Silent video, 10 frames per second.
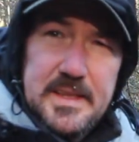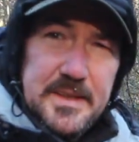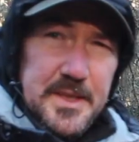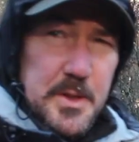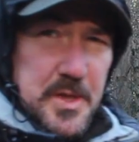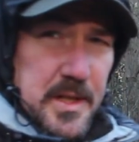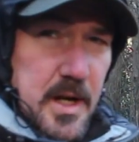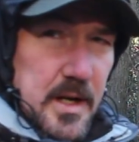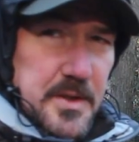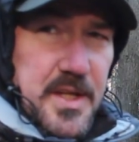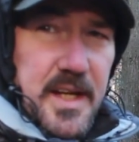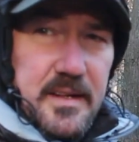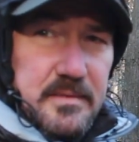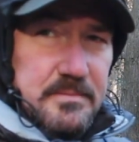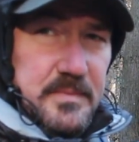Usually can't
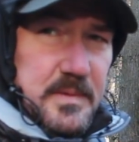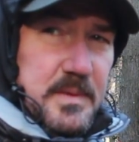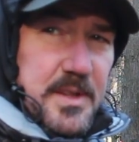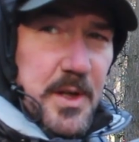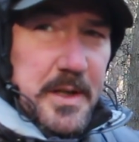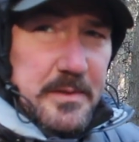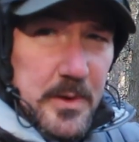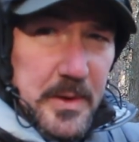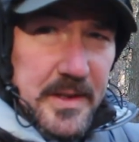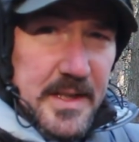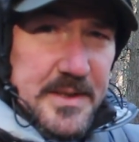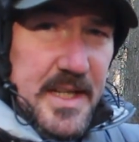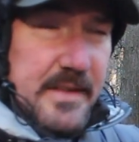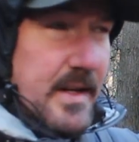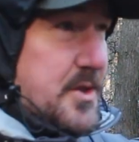see 30 foot in that
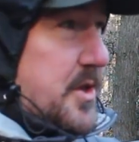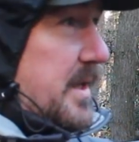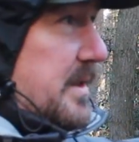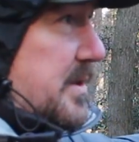direction in the